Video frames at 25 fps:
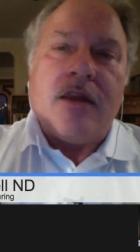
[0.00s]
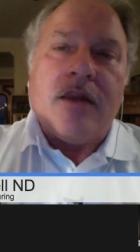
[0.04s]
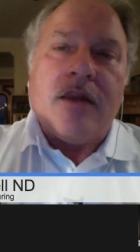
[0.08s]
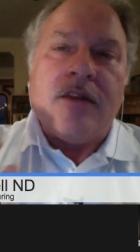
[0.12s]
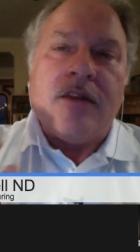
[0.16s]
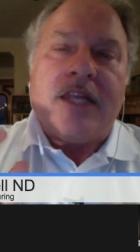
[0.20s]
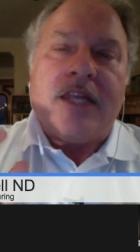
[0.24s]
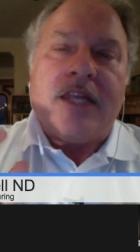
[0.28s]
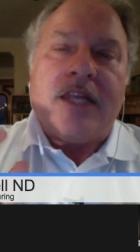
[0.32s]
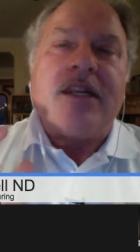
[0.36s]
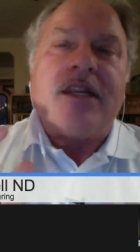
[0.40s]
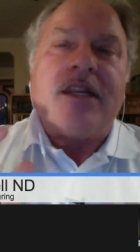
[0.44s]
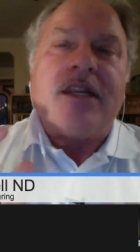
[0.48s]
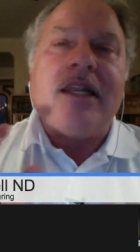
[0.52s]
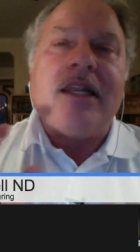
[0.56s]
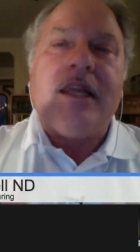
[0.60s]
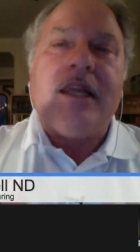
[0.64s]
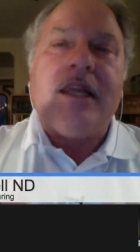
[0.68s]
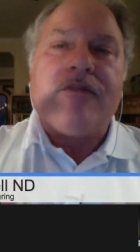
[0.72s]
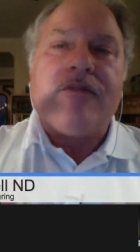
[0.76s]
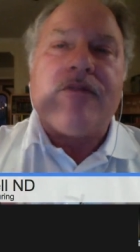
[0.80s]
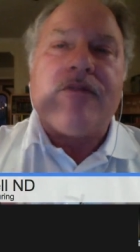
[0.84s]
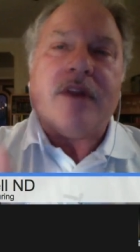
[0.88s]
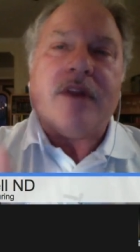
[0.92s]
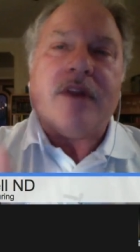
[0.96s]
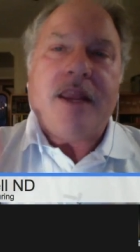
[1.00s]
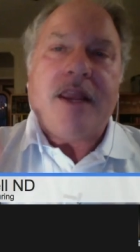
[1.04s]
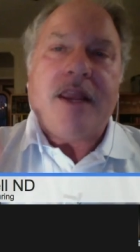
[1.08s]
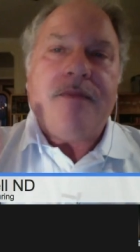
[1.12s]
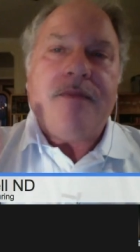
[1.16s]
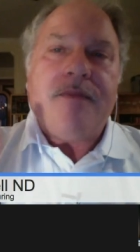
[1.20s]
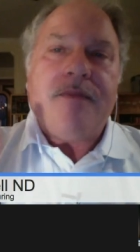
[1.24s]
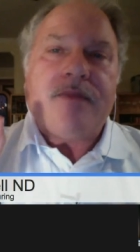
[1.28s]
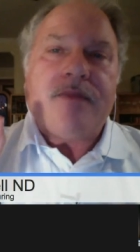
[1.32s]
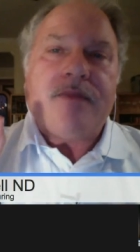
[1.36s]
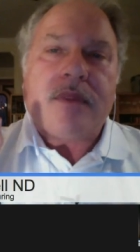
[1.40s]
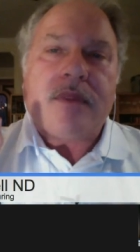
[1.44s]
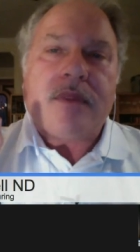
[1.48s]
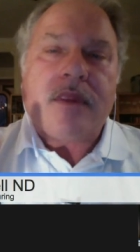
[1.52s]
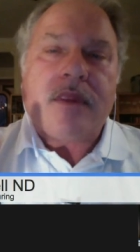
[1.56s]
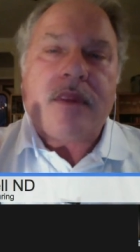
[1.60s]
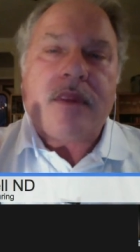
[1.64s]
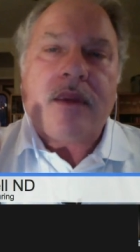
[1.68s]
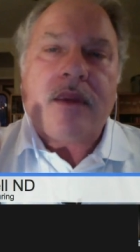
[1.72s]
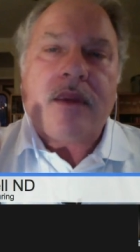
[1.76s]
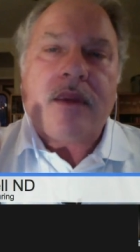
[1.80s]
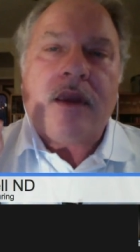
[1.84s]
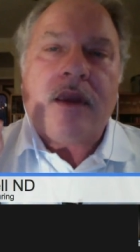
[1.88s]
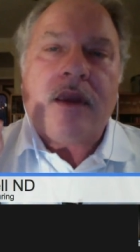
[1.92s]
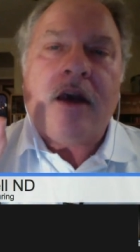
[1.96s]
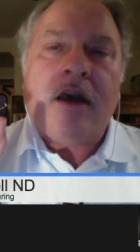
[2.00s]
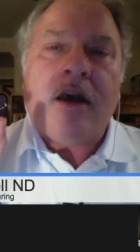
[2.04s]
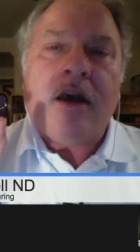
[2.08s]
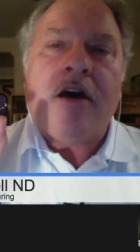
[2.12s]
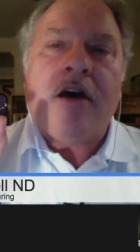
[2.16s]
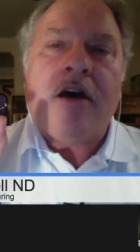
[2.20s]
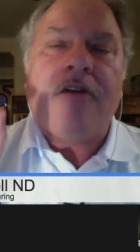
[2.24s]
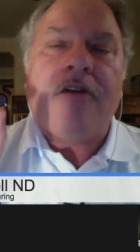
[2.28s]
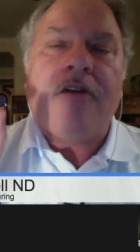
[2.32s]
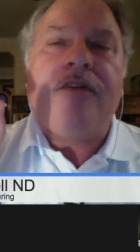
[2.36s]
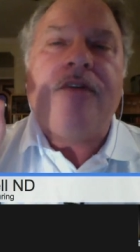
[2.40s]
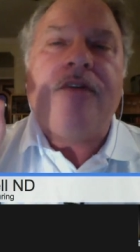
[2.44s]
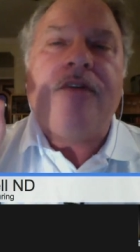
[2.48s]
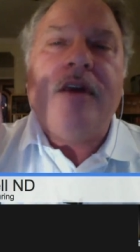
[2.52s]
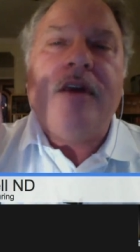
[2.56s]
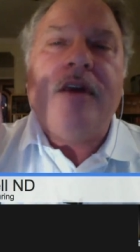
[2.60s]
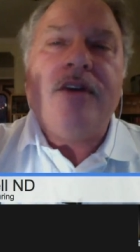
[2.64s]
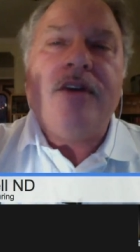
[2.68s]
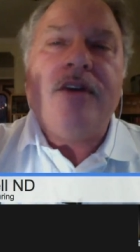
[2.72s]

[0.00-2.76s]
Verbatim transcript: the delivery of